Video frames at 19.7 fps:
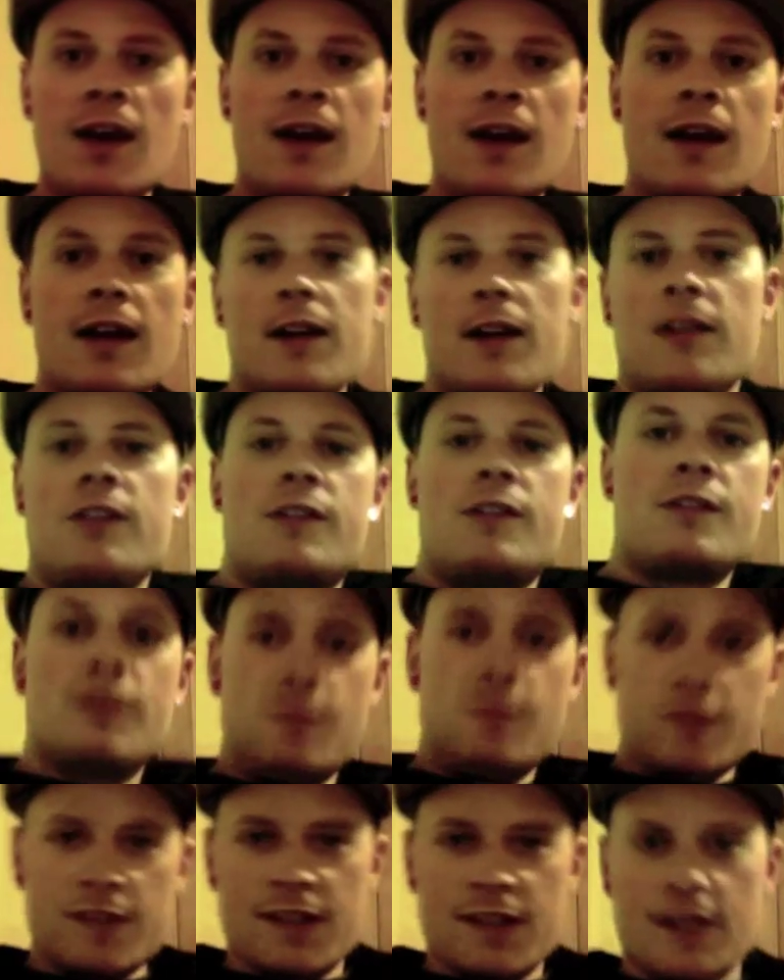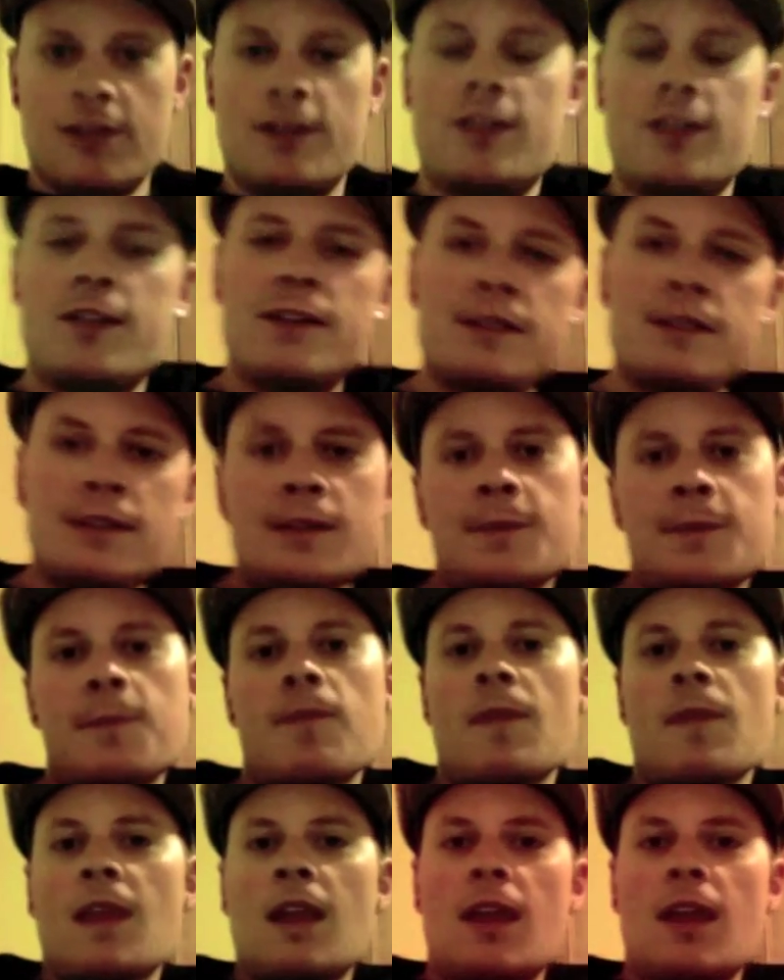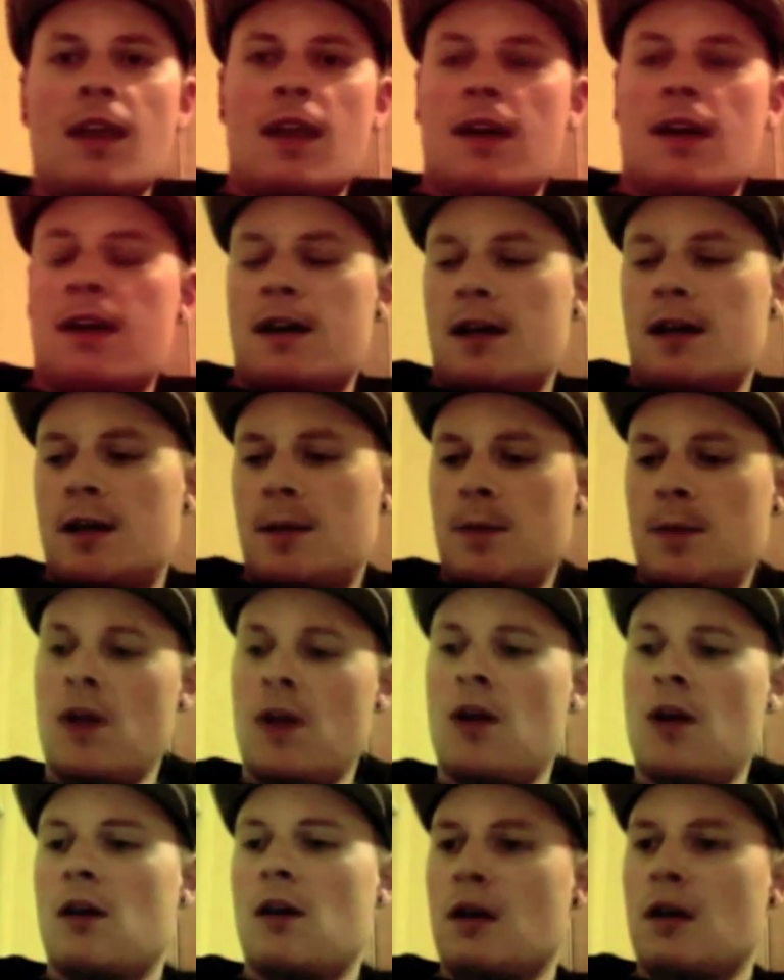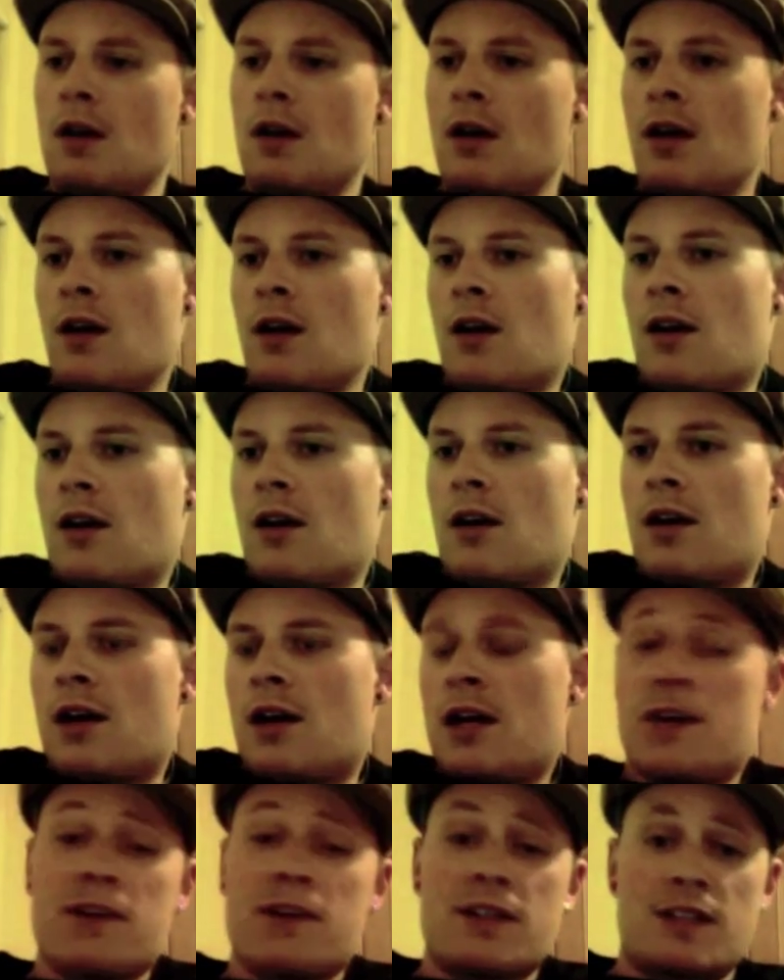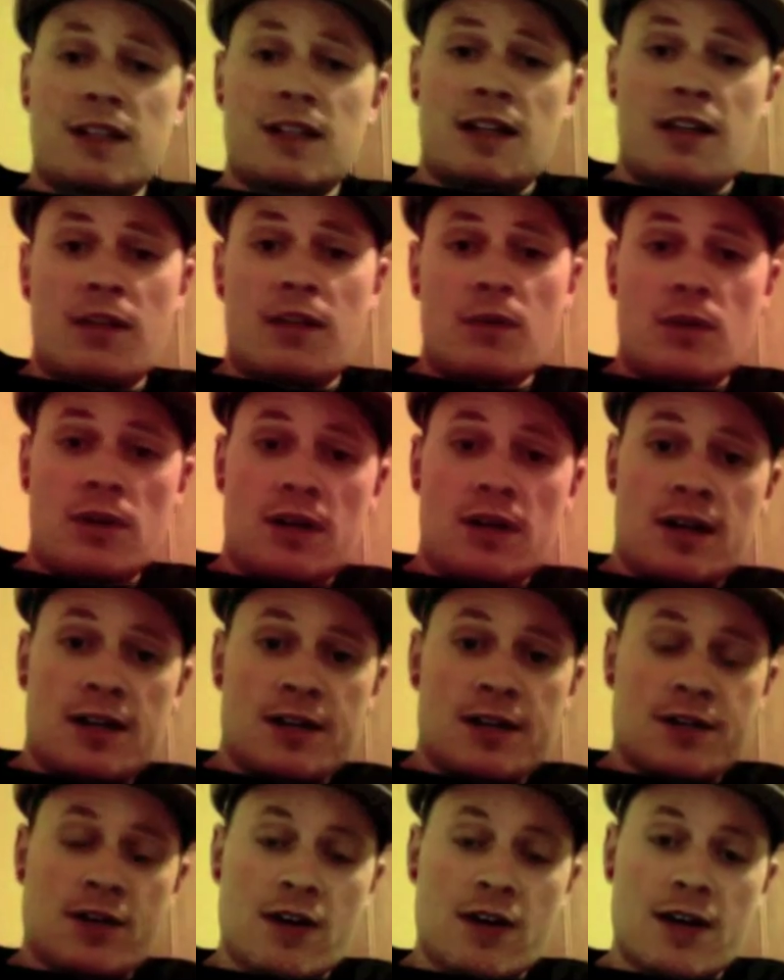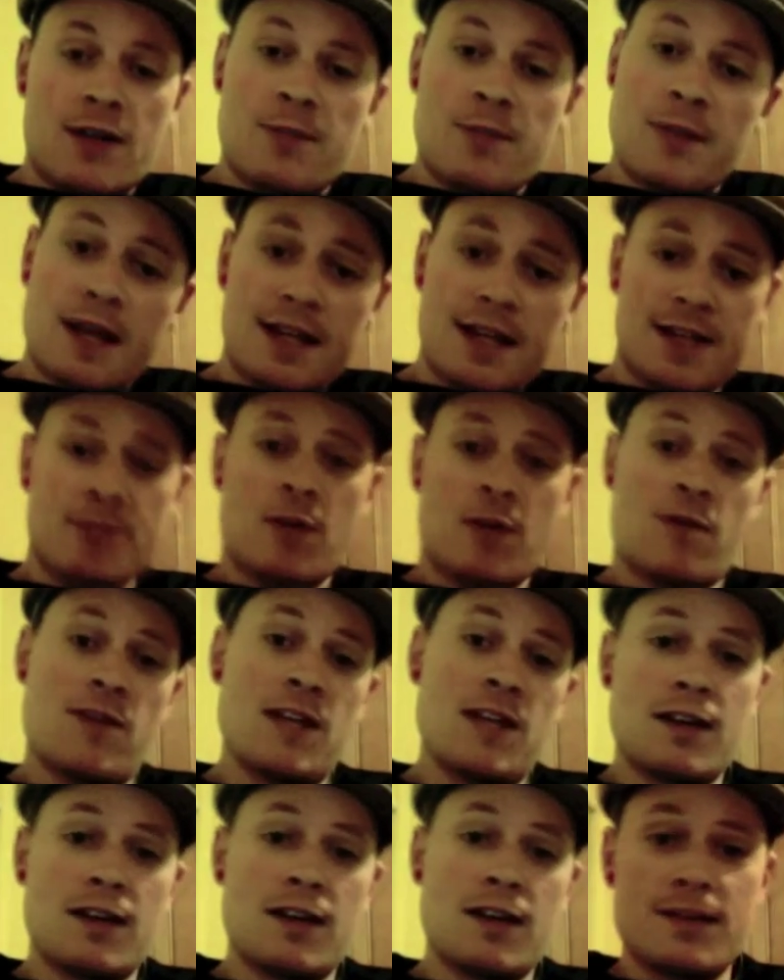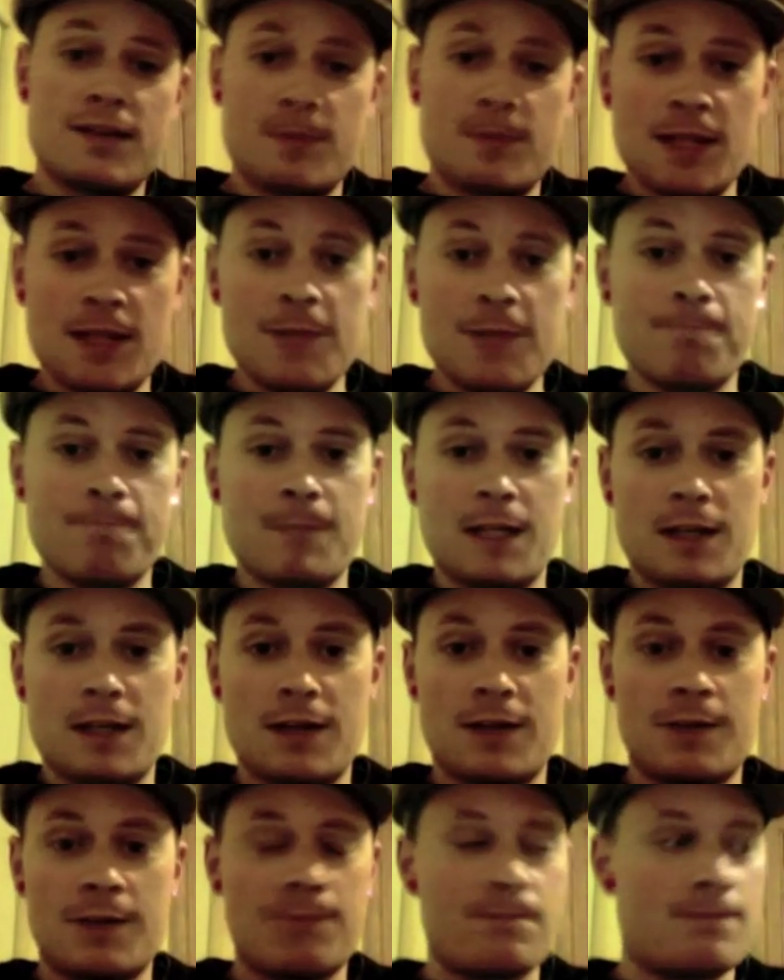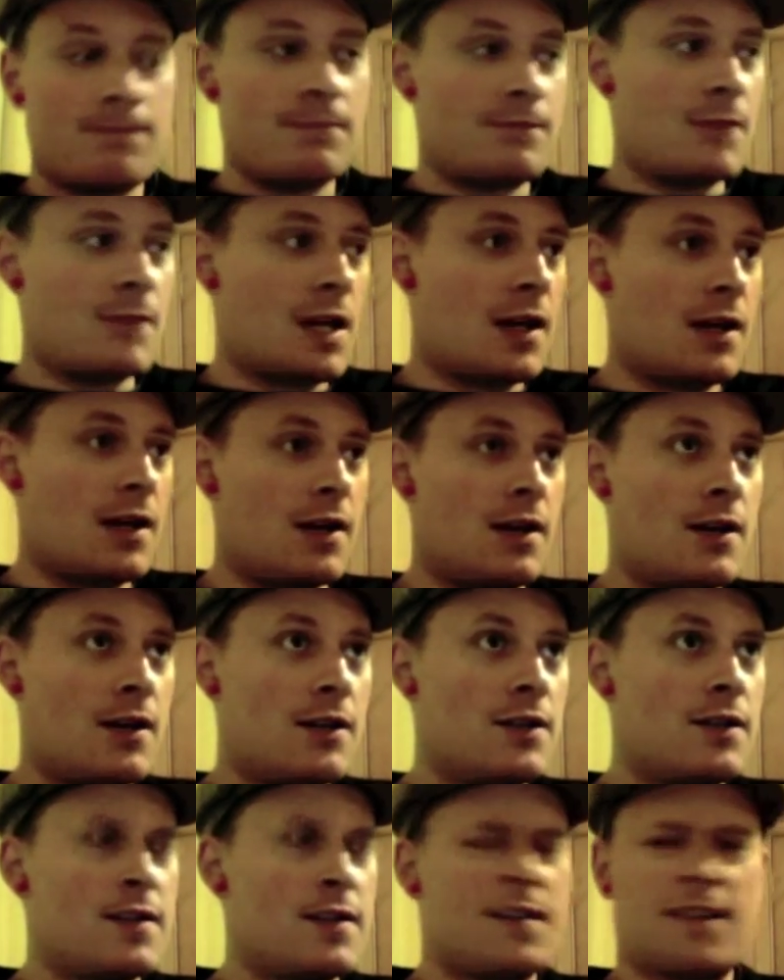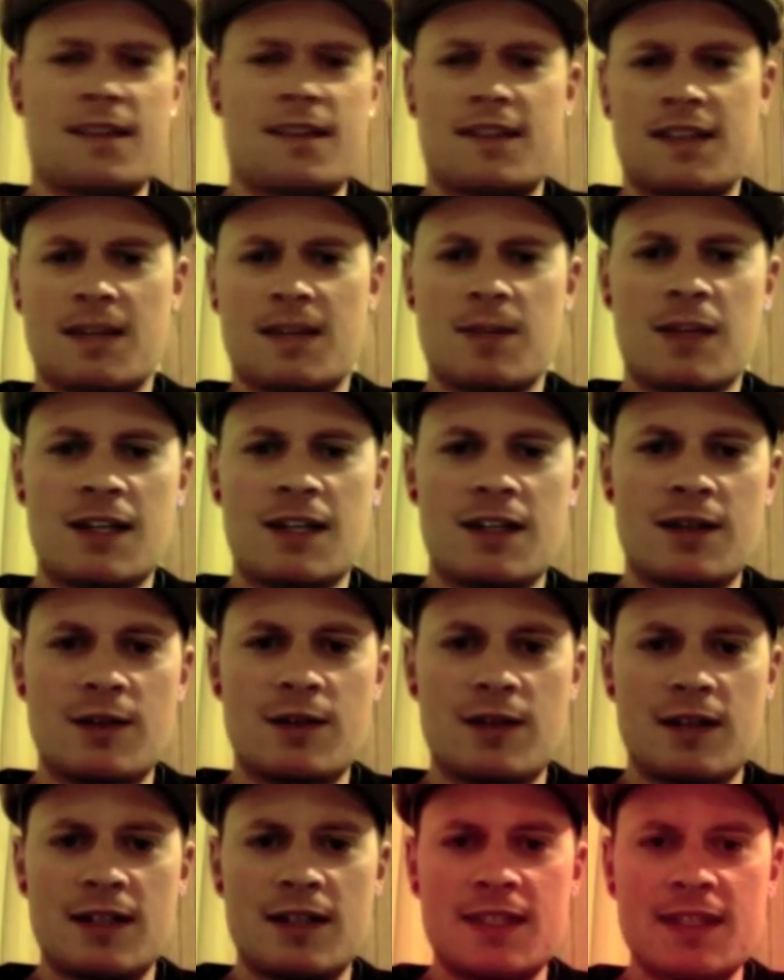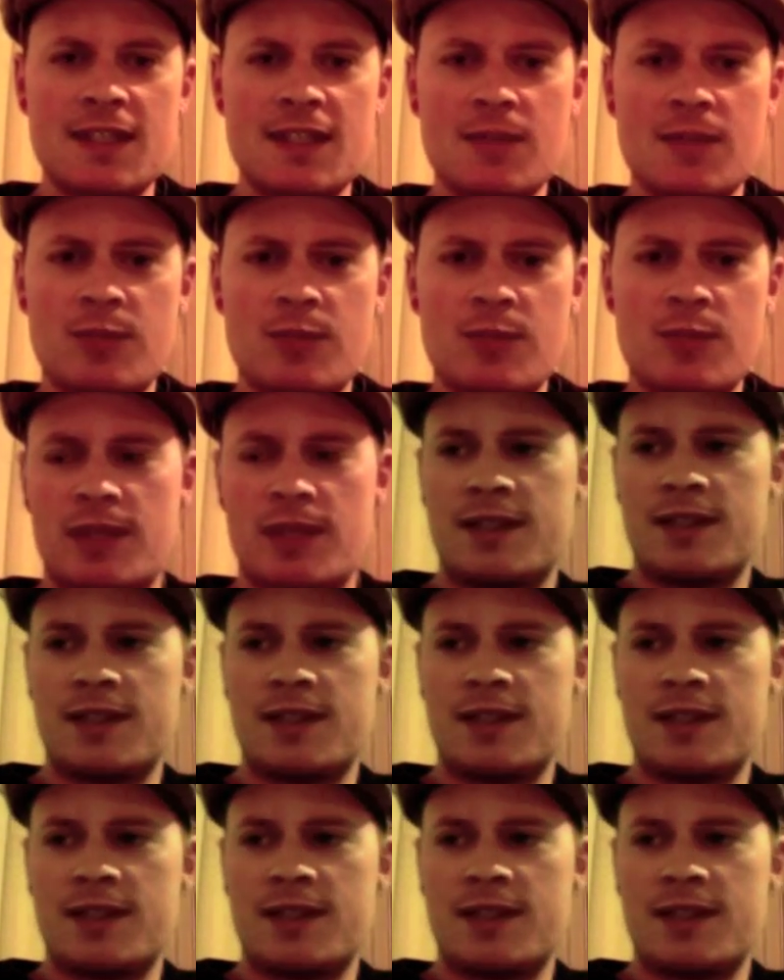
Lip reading: Hey YouTube, what's going on? Um, I originally thought I'd try and pace my videos a bit, just because it seemed like a good idea, but